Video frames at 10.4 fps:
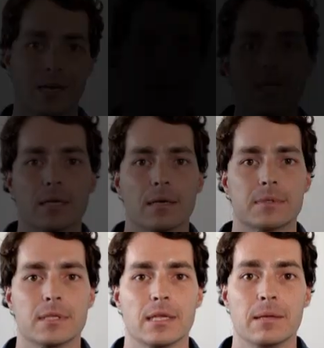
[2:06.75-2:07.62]
When it
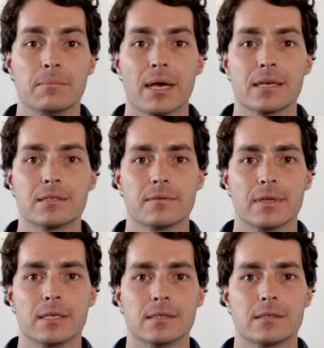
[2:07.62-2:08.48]
comes to the impact of
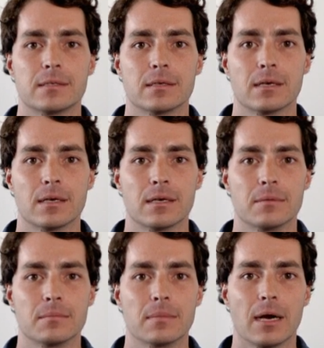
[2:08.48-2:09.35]
these
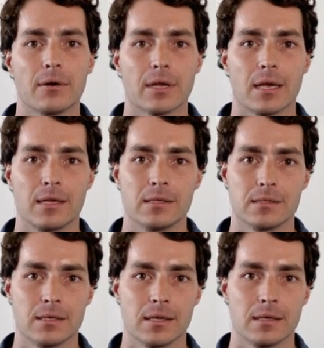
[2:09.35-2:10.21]

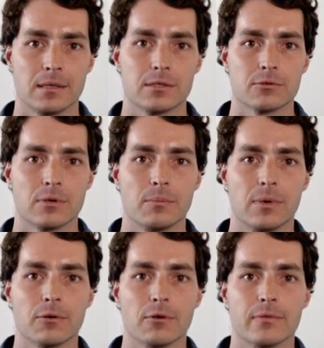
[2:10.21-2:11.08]
hurricanes and other extreme
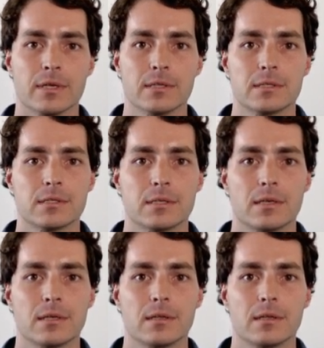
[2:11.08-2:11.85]
weather events,